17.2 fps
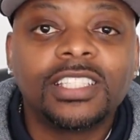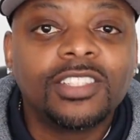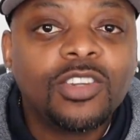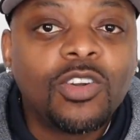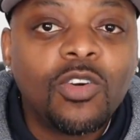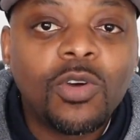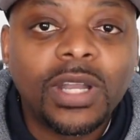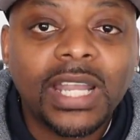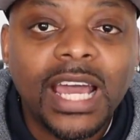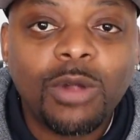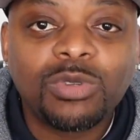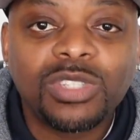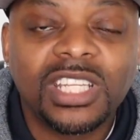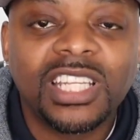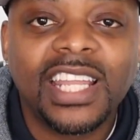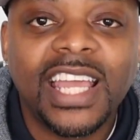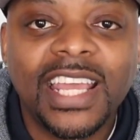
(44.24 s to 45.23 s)
going out
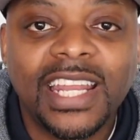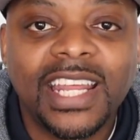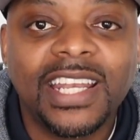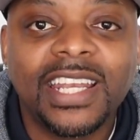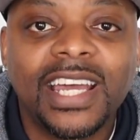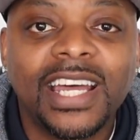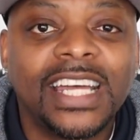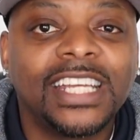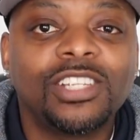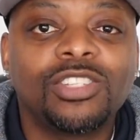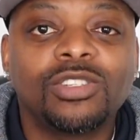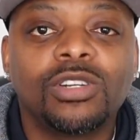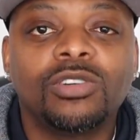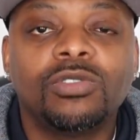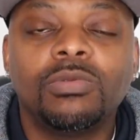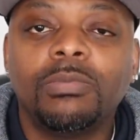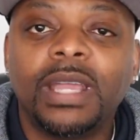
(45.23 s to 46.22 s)
tonight at 9,
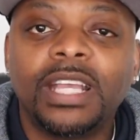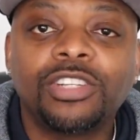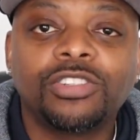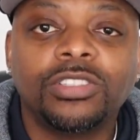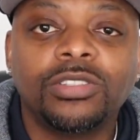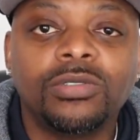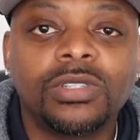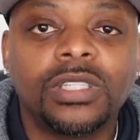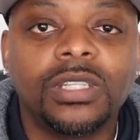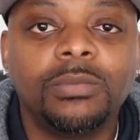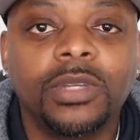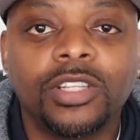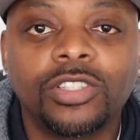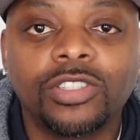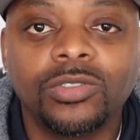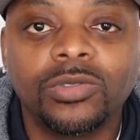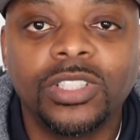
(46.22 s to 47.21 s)
so make sure you send me
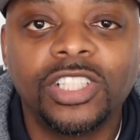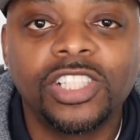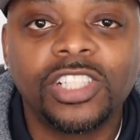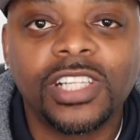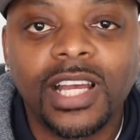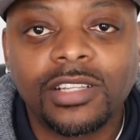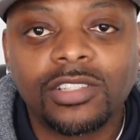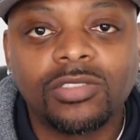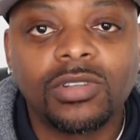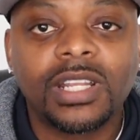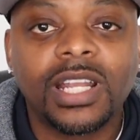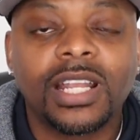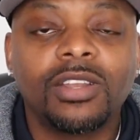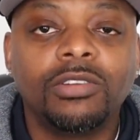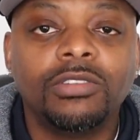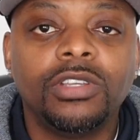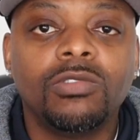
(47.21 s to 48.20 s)
a screenshot so that I
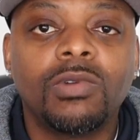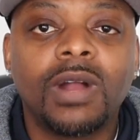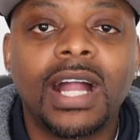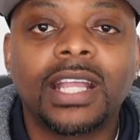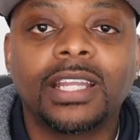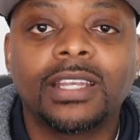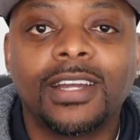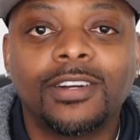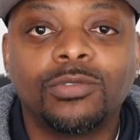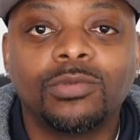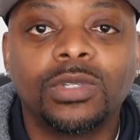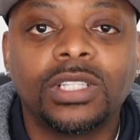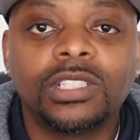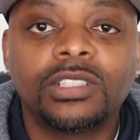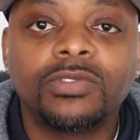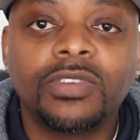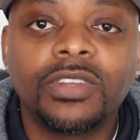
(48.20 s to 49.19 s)
know you're rocking out with
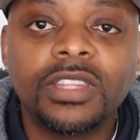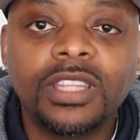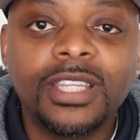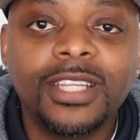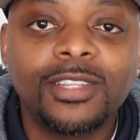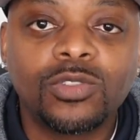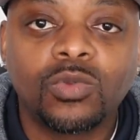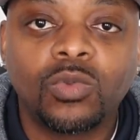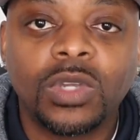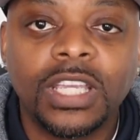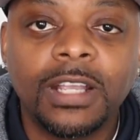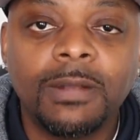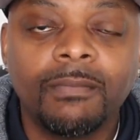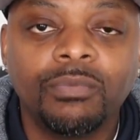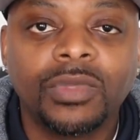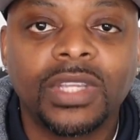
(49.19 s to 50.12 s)
us for this week,